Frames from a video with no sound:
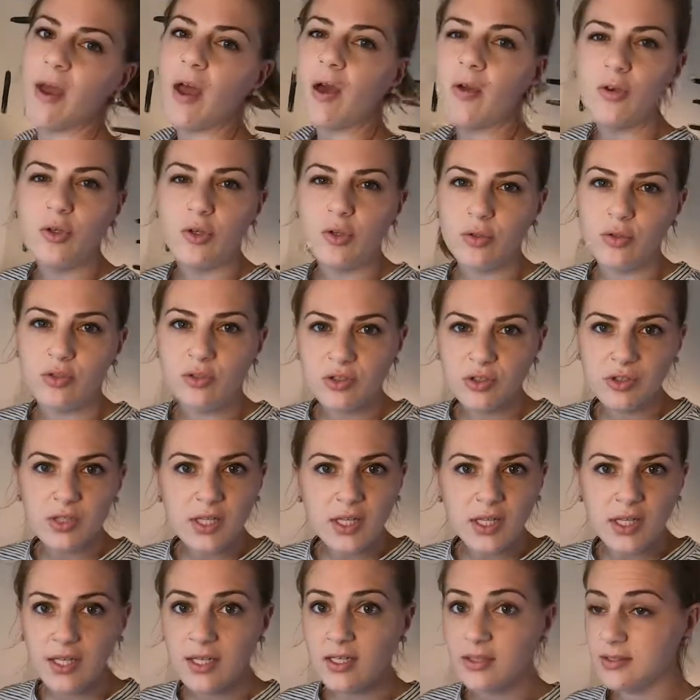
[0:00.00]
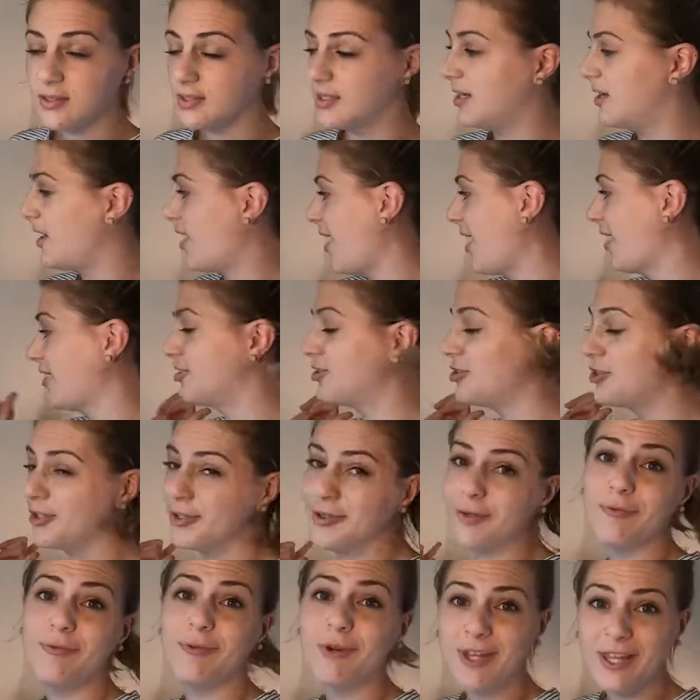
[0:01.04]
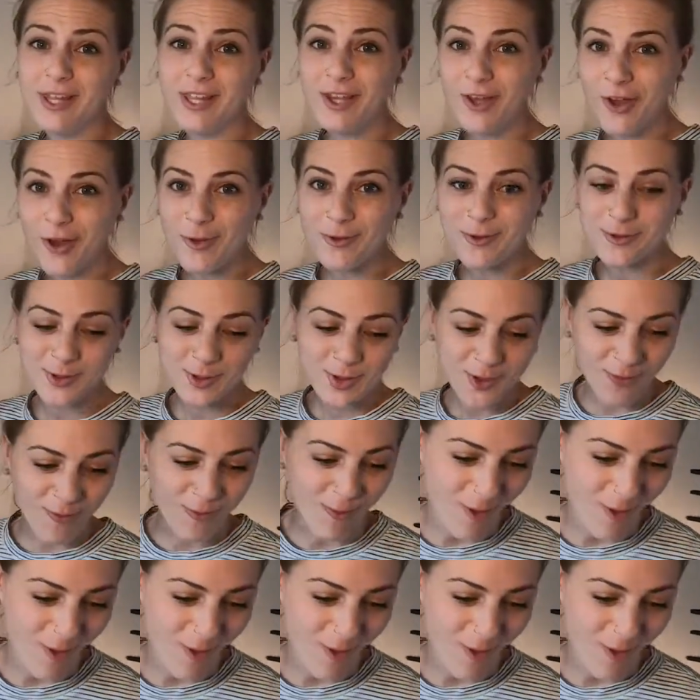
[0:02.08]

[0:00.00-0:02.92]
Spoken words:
how neutral it is, and it actually really goes with the